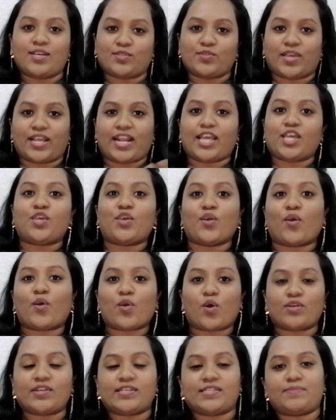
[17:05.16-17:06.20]
So can I cure
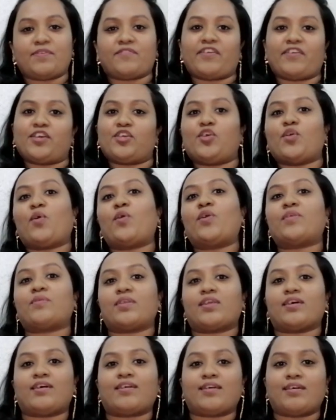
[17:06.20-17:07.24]
autism if I cure
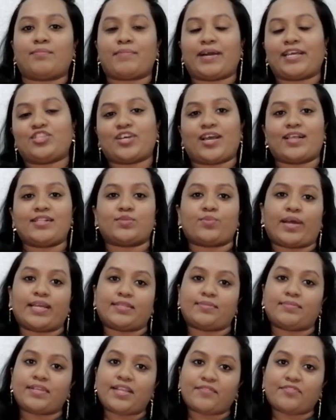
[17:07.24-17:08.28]
my child's
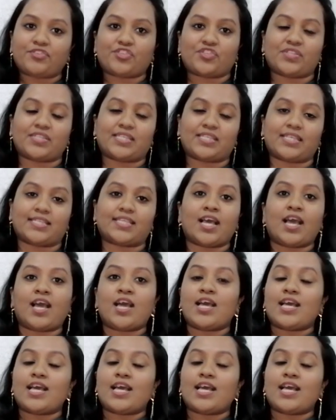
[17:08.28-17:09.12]
vitamin deficiencies?